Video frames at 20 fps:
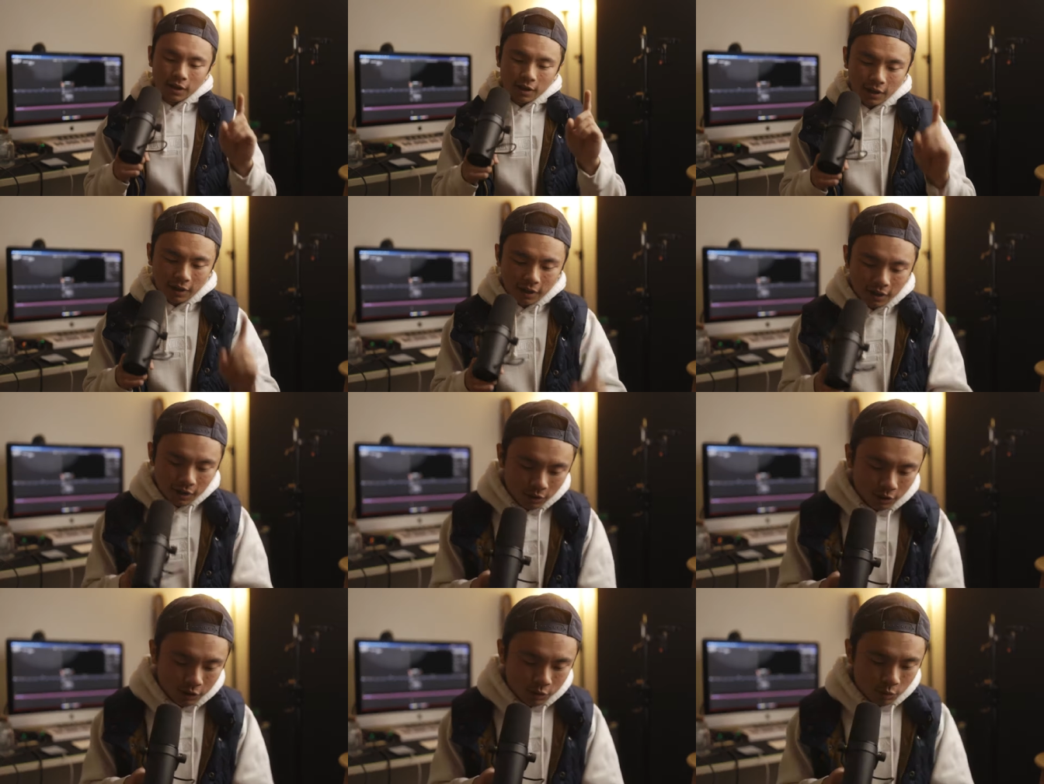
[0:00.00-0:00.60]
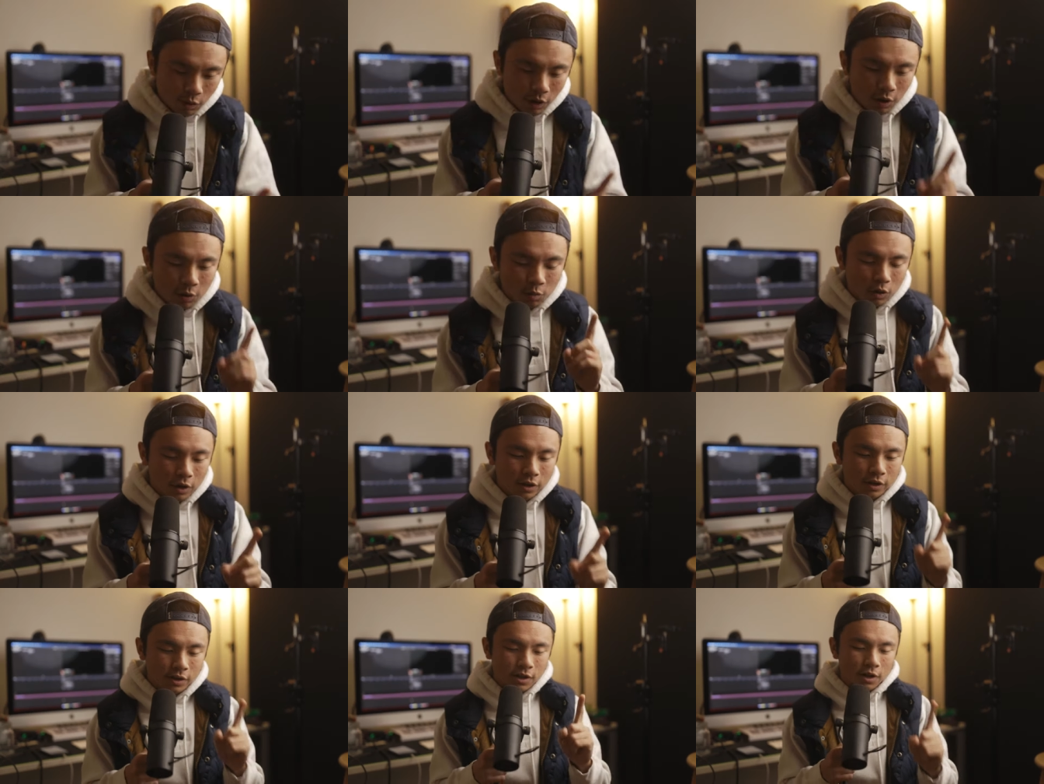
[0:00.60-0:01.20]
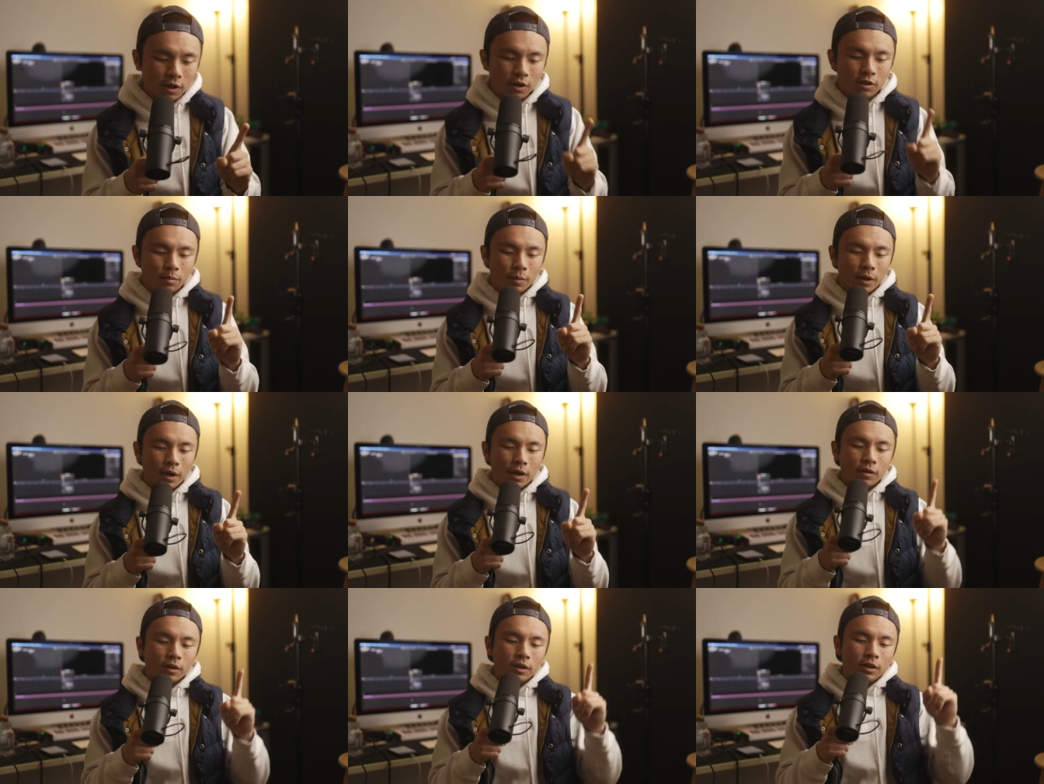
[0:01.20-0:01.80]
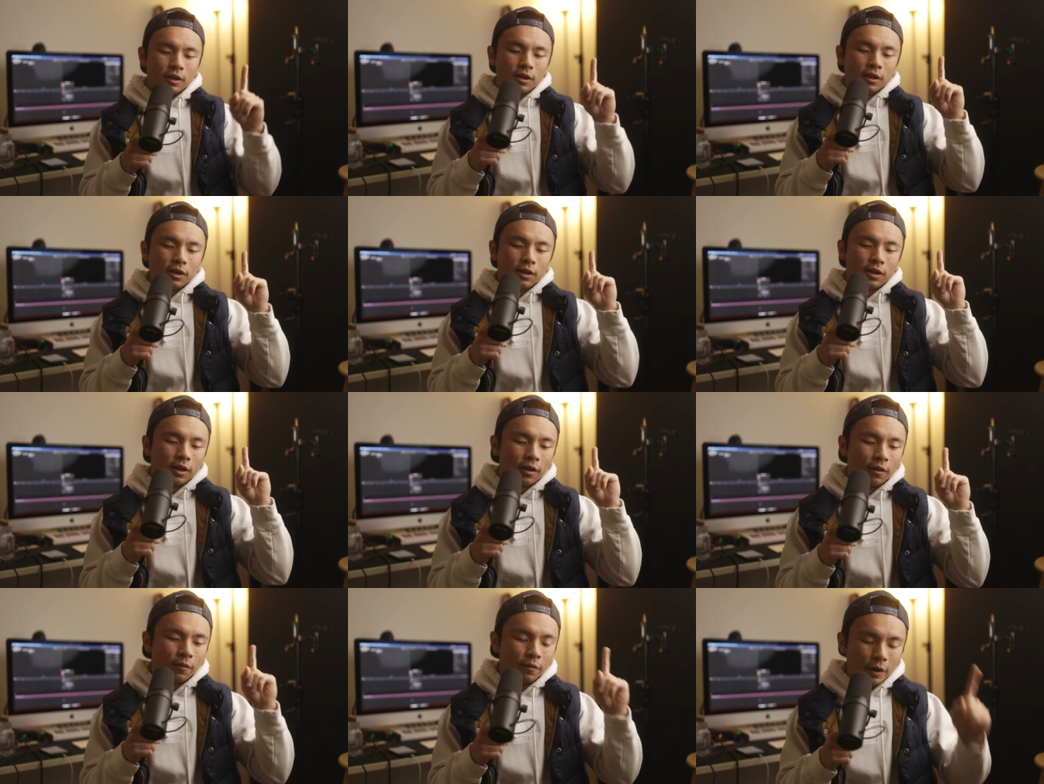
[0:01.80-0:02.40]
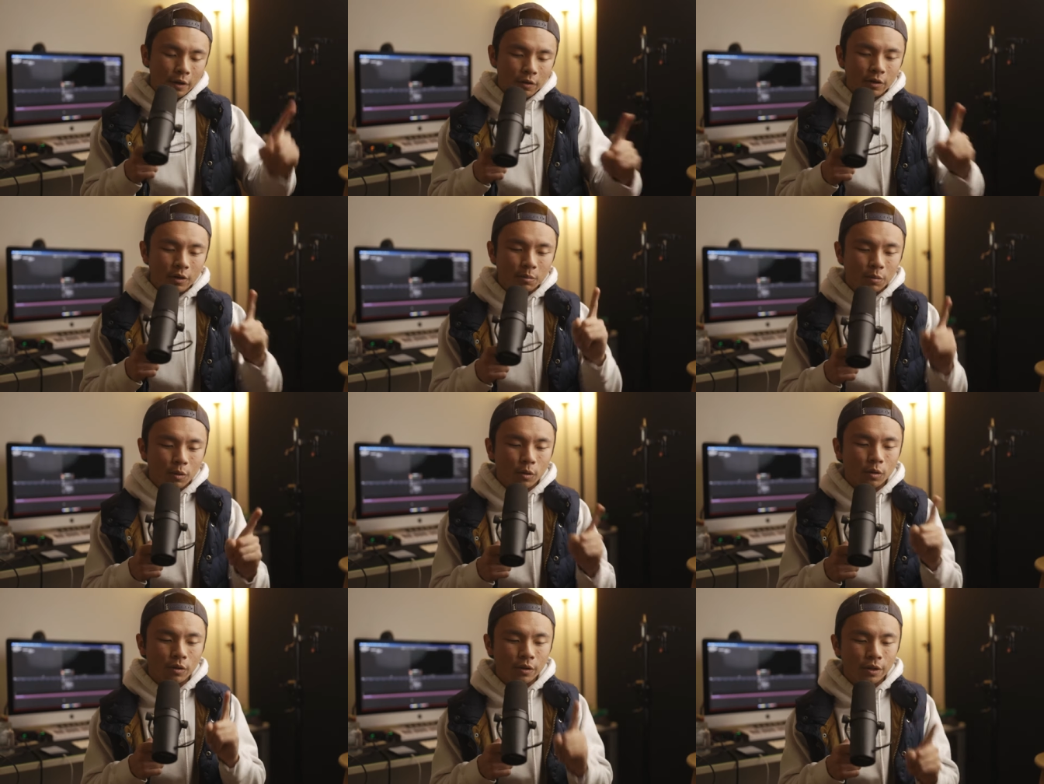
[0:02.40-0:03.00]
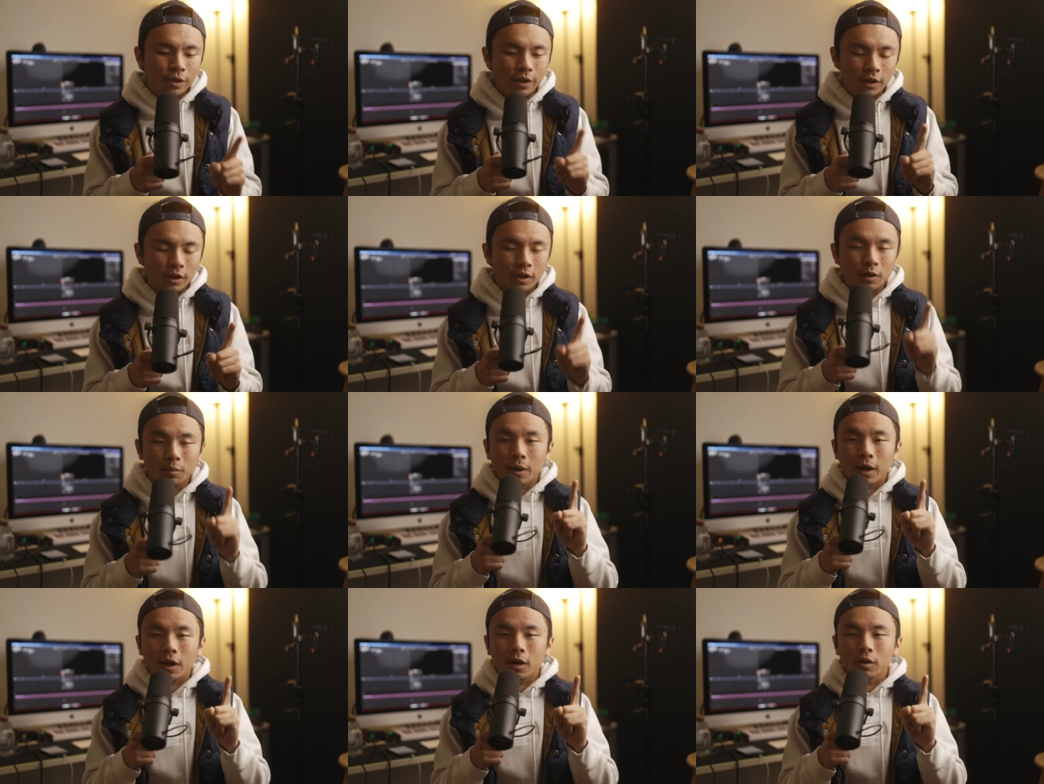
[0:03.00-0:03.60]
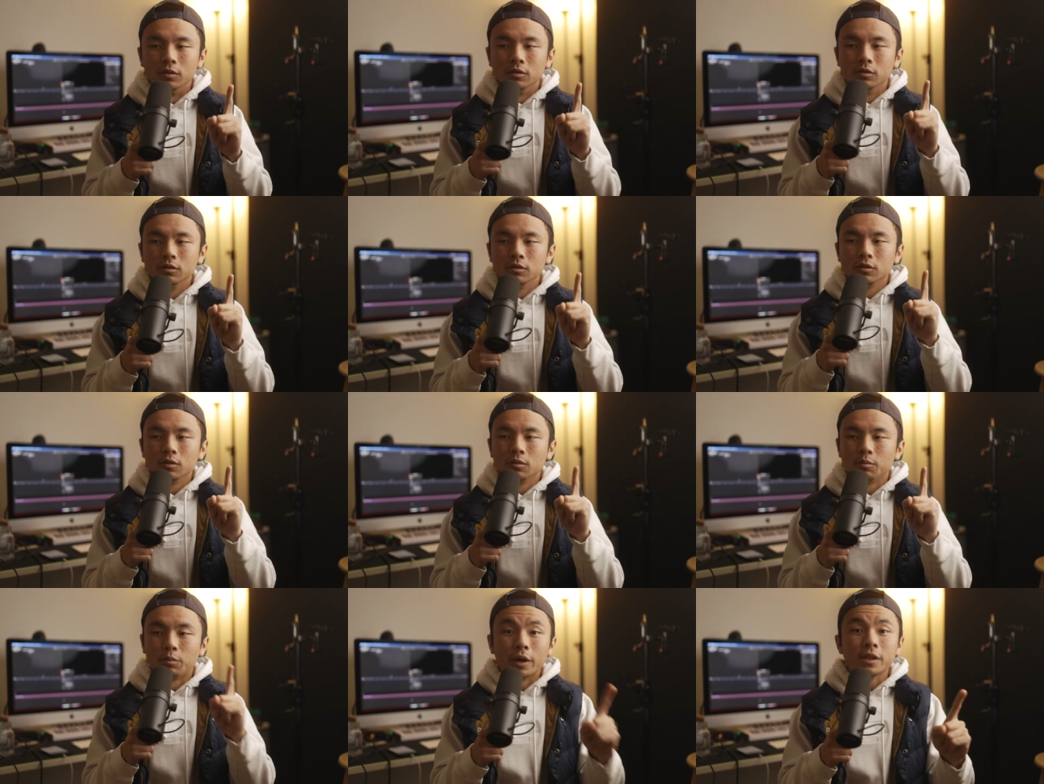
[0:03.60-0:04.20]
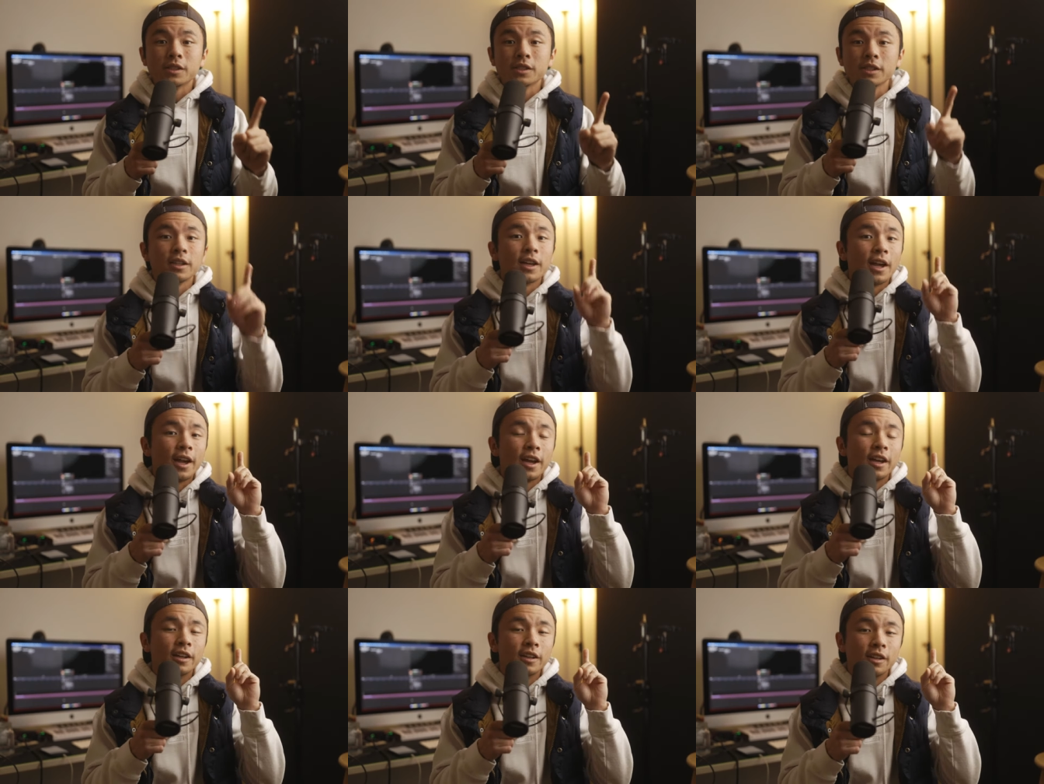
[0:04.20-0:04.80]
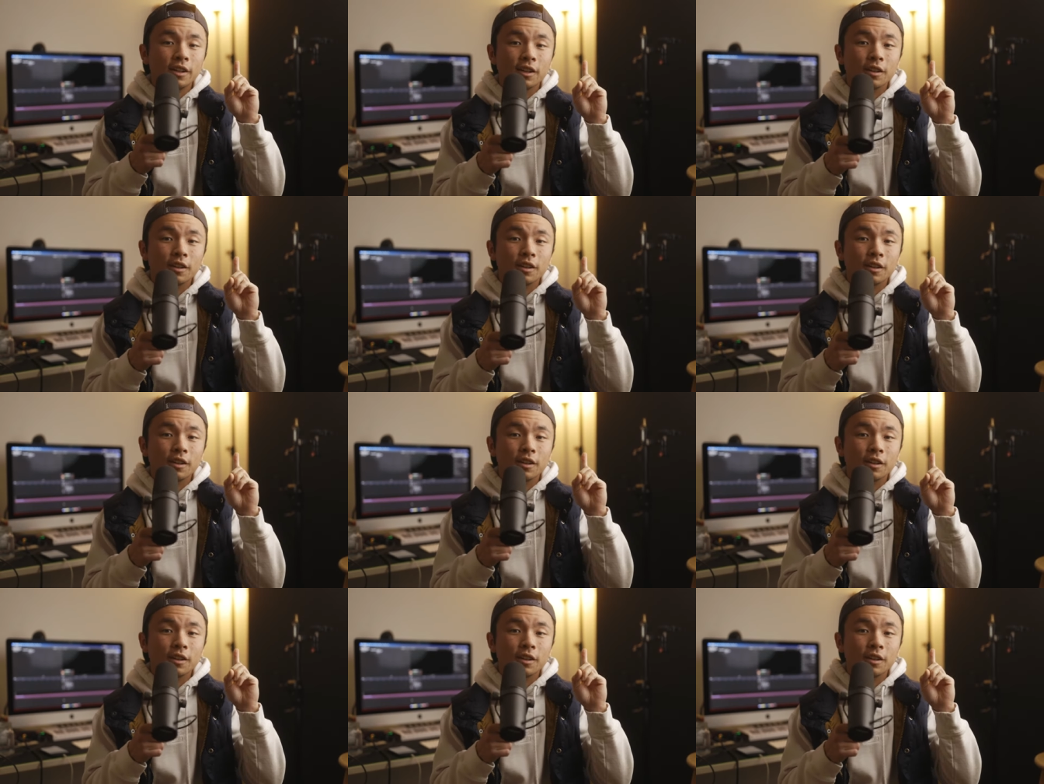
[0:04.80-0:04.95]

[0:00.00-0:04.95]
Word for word: And here's where I want to talk about a very important thing about pricing and